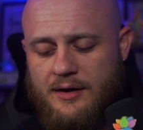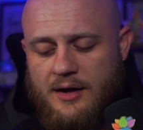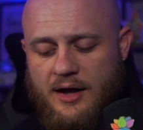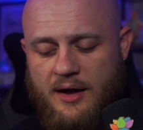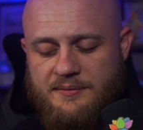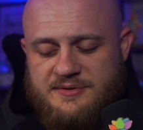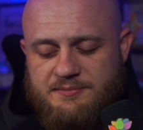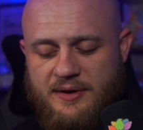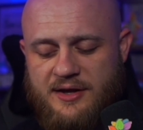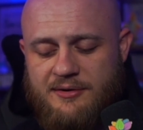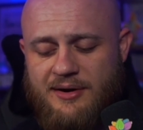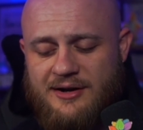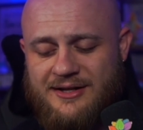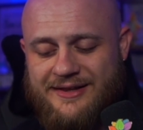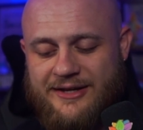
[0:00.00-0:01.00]
I was playing
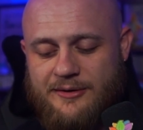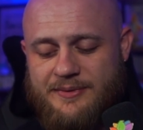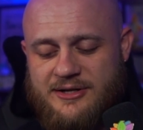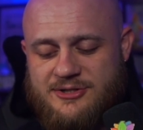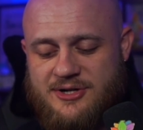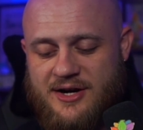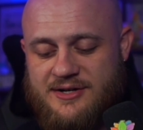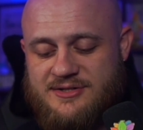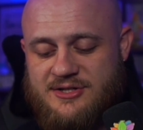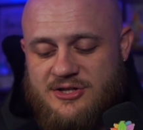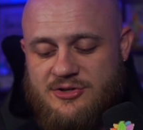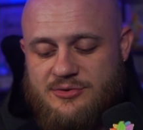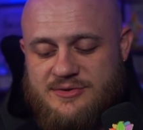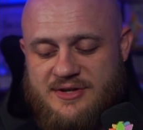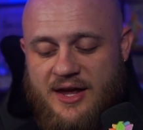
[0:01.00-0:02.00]
around a little bit trying to
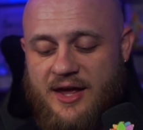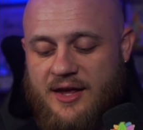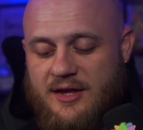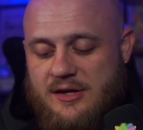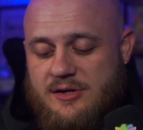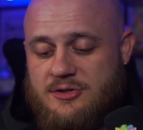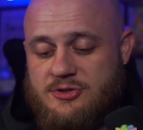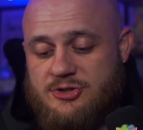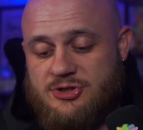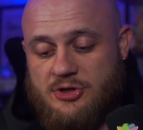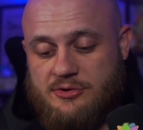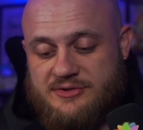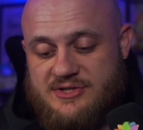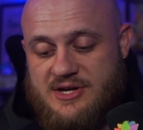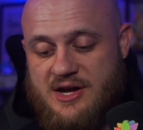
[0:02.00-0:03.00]
use a
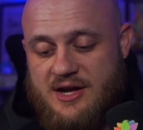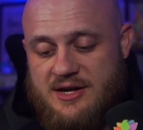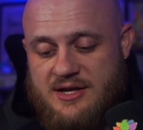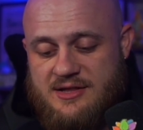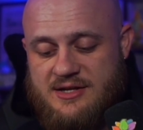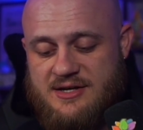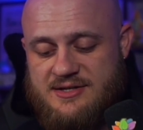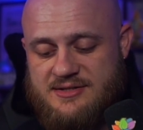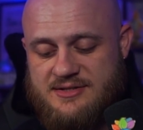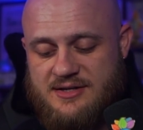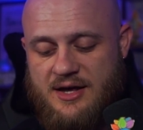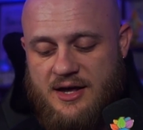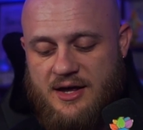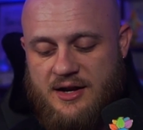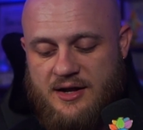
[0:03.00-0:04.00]
Jolteon in this,
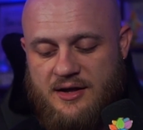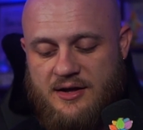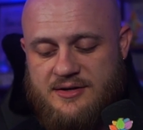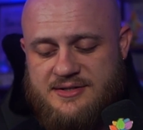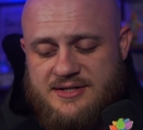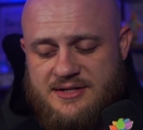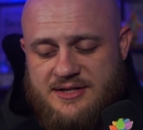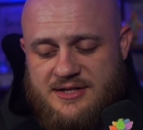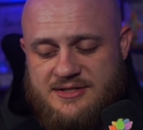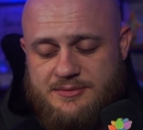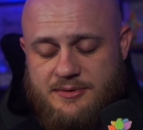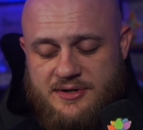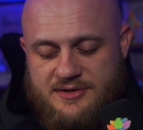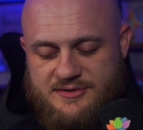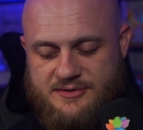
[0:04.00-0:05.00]
and I honestly think it's
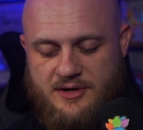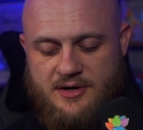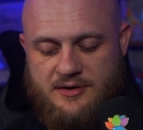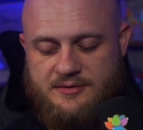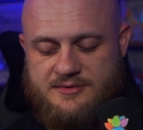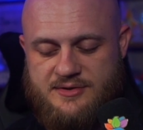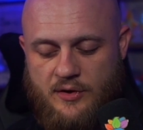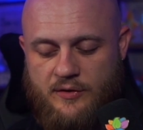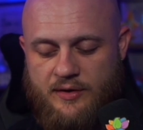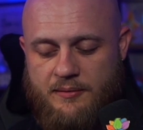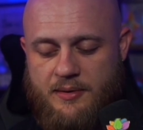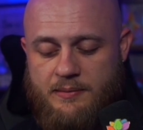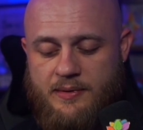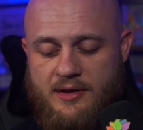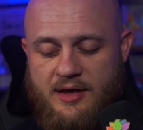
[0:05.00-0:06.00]
pretty strong. So that
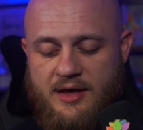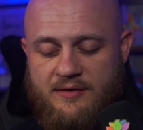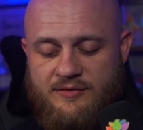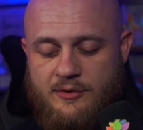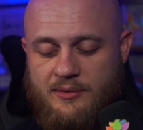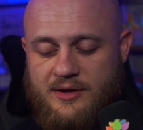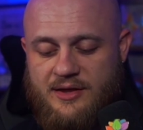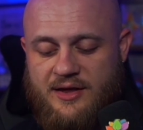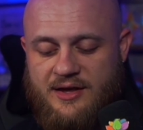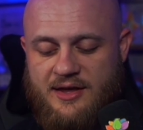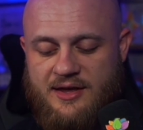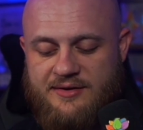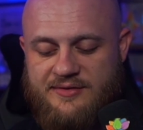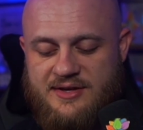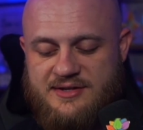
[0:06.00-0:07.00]
might be, if you really like
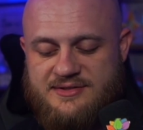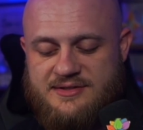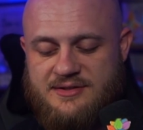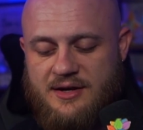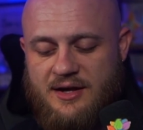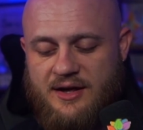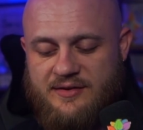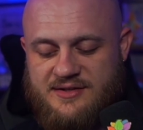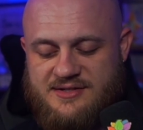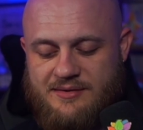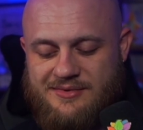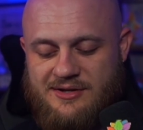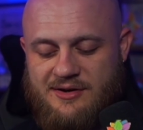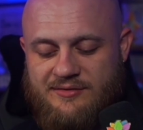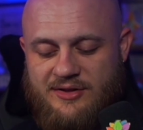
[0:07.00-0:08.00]
EVs and that's
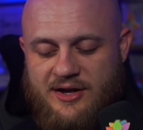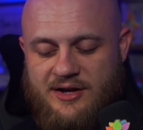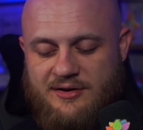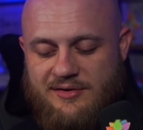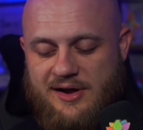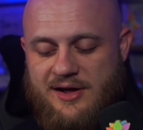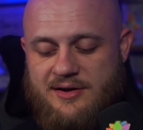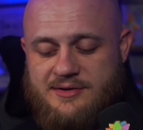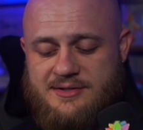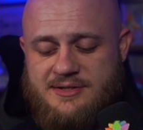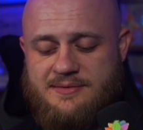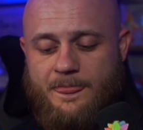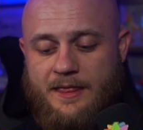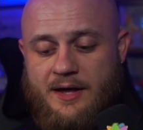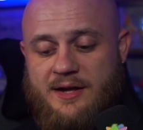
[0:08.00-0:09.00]
something you have lying around,
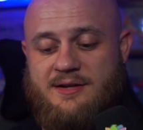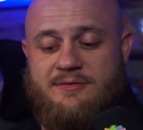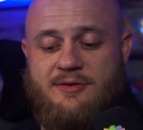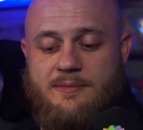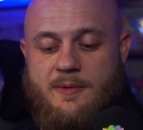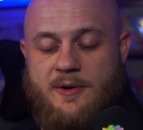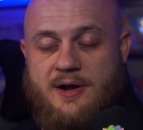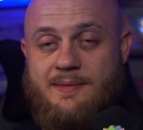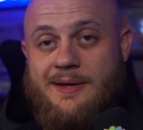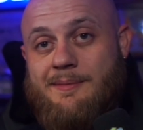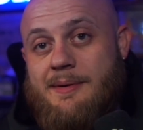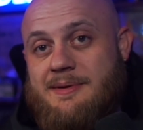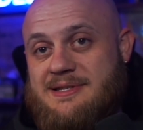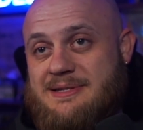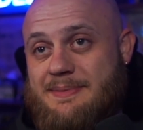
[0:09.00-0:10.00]
I definitely recommend
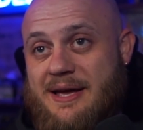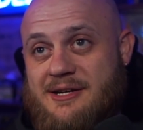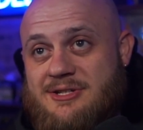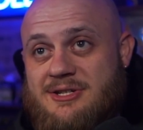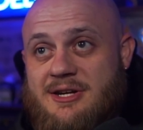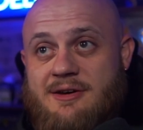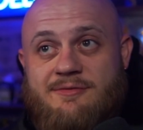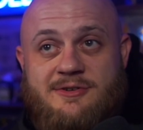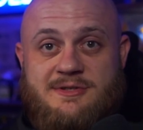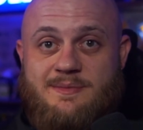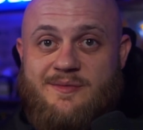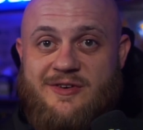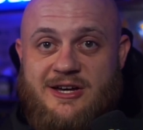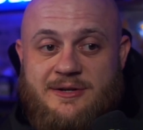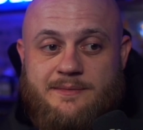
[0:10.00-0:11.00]
maybe splashing it for some
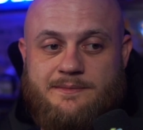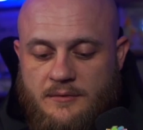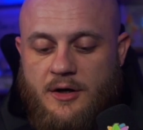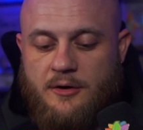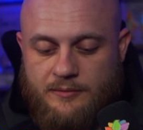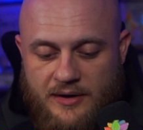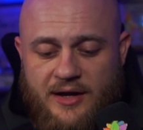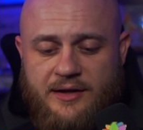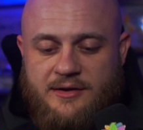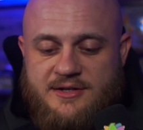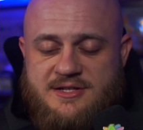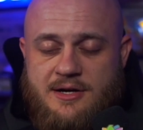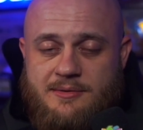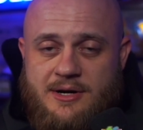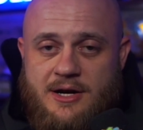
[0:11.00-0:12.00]
fun. All right, looks
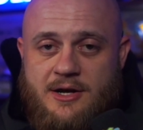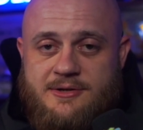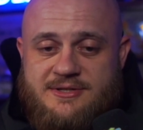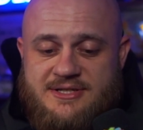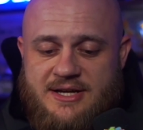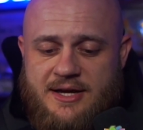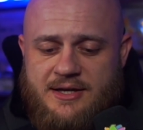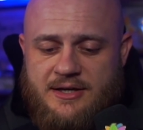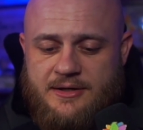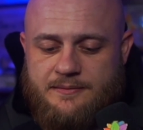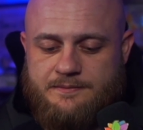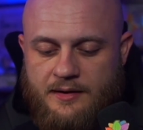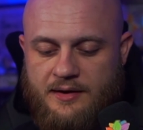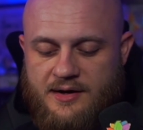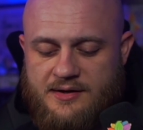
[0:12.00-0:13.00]
like we're gonna go second.
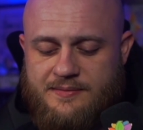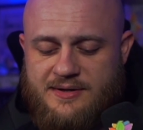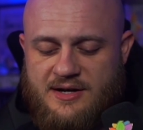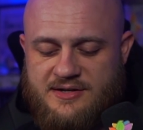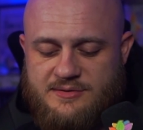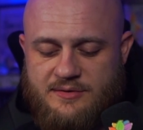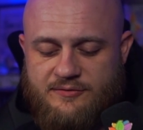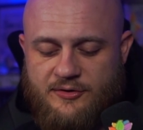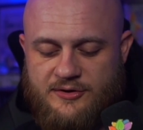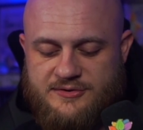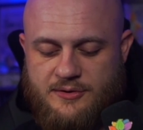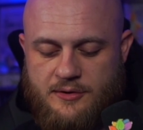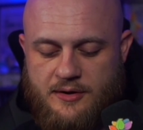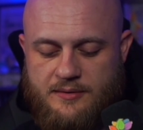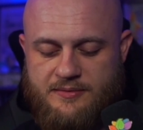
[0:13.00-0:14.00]
That can be nice with
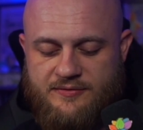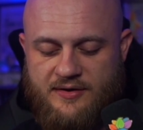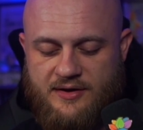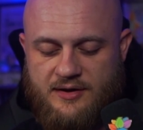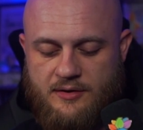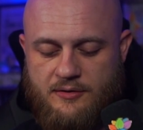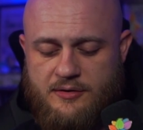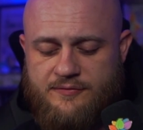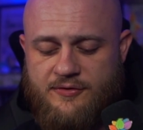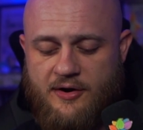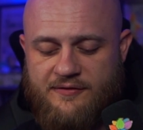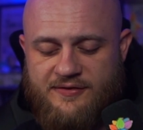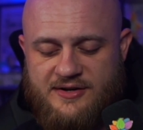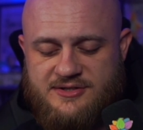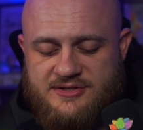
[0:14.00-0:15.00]
Voltorb if I can, or
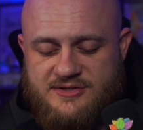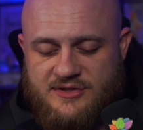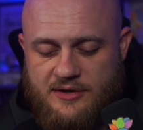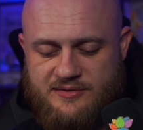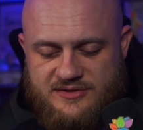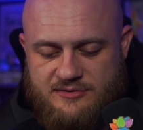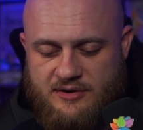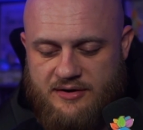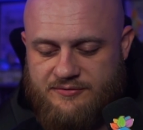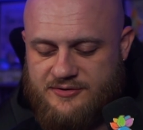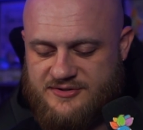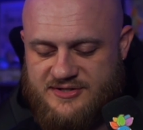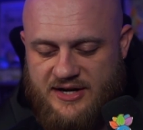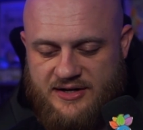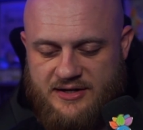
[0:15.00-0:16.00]
Farfetch'd is always great for
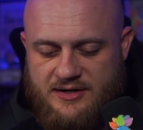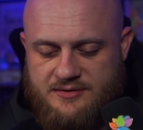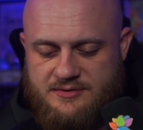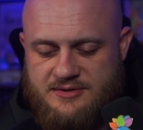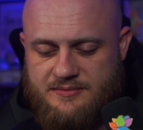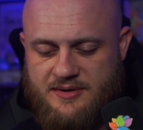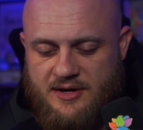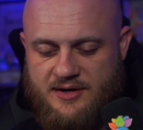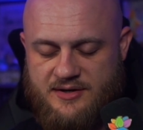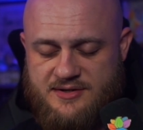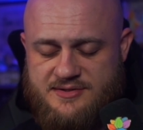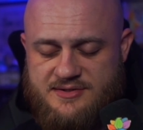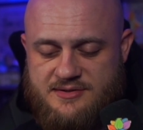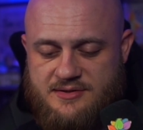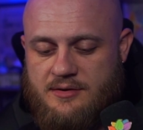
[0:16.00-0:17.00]
second, to be
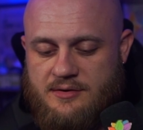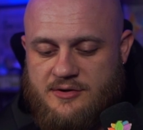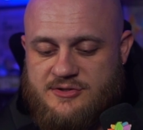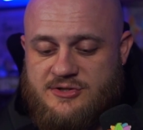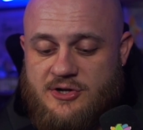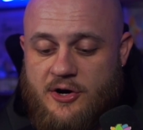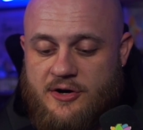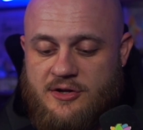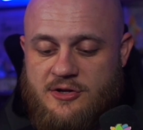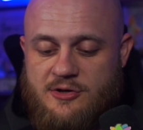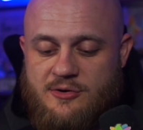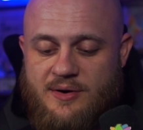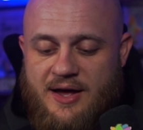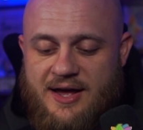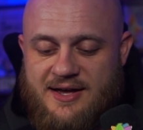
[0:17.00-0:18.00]
honest. Their
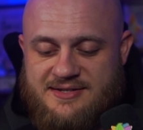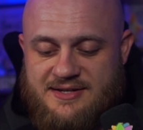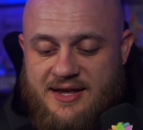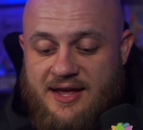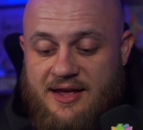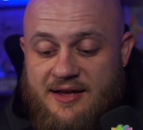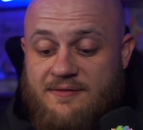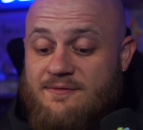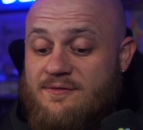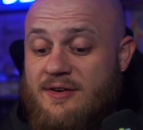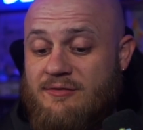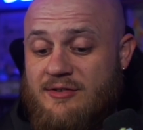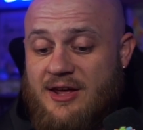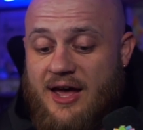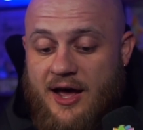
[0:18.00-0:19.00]
Staryu has a
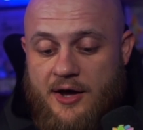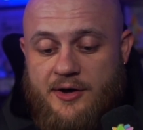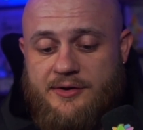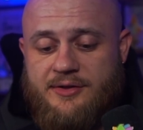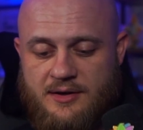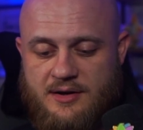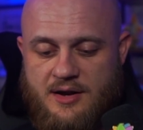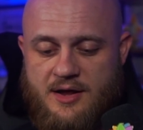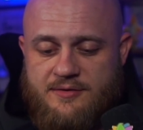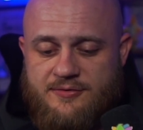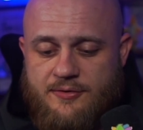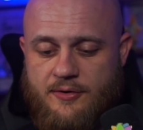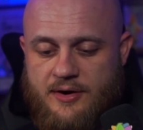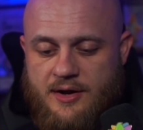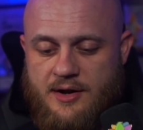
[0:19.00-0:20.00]
50 health, not
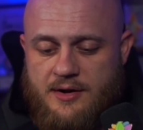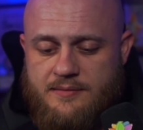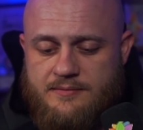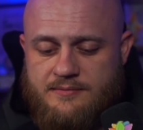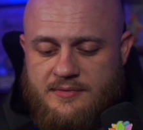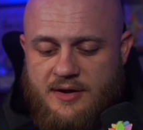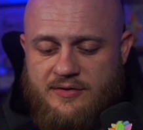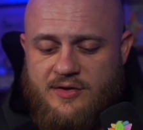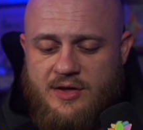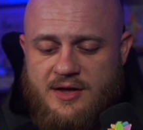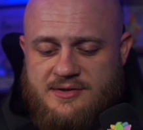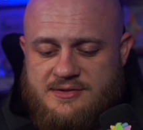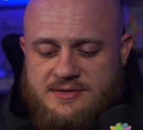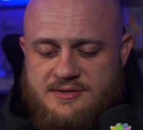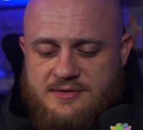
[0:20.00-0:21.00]
40. Nothing
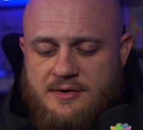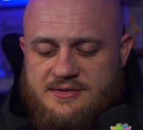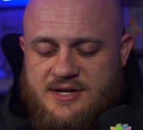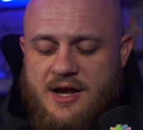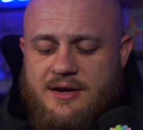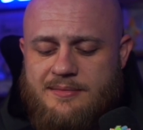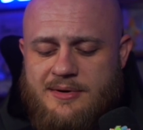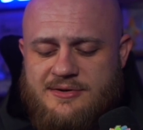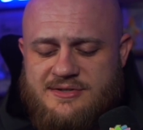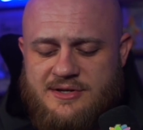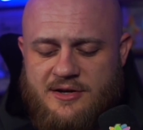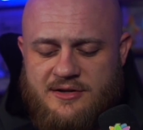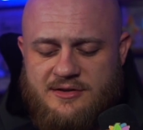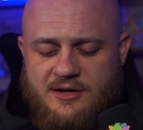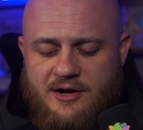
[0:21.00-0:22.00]
has... Dynamo's the
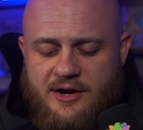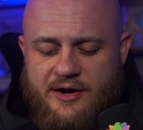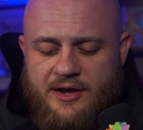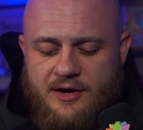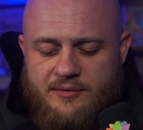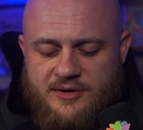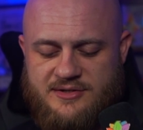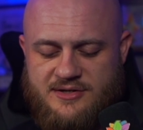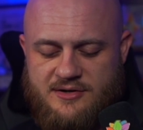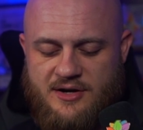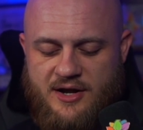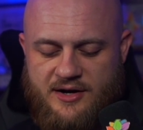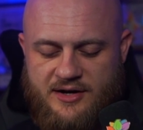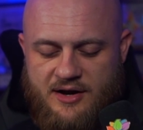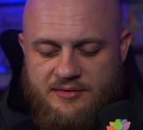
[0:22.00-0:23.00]
only thing you're gonna get a 1-turn
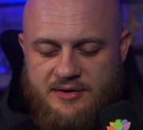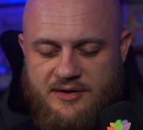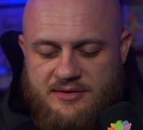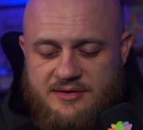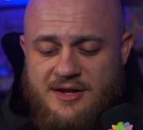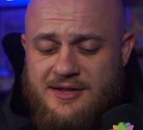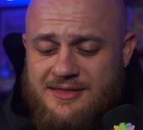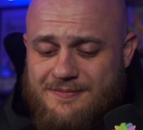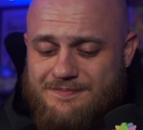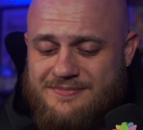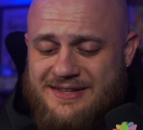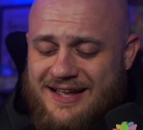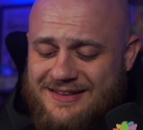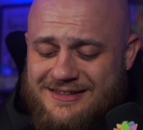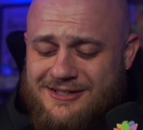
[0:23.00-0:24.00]
knockout with. Not
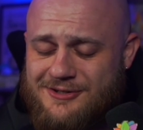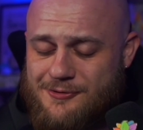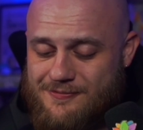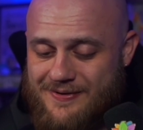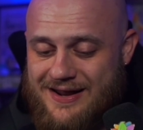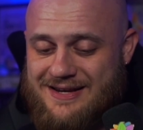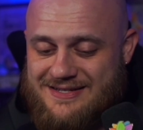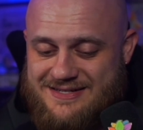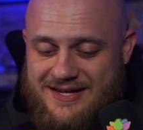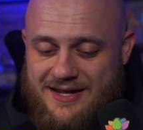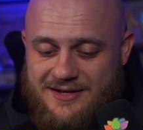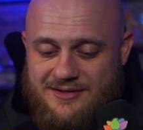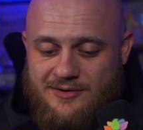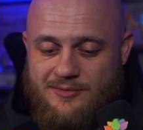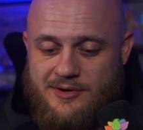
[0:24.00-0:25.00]
the greatest hand
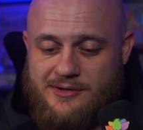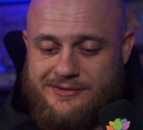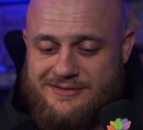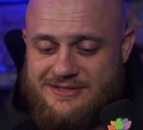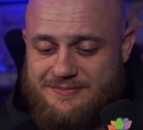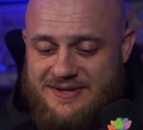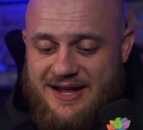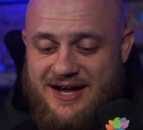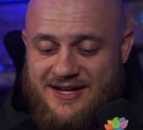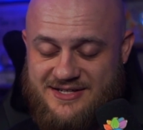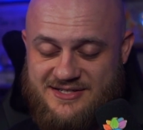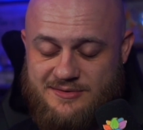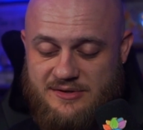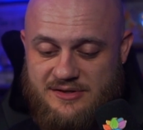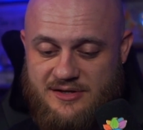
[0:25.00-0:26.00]
in the world, to be
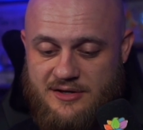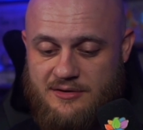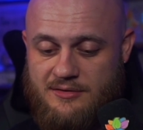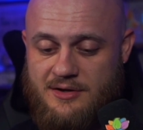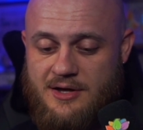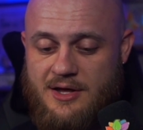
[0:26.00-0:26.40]
honest with you.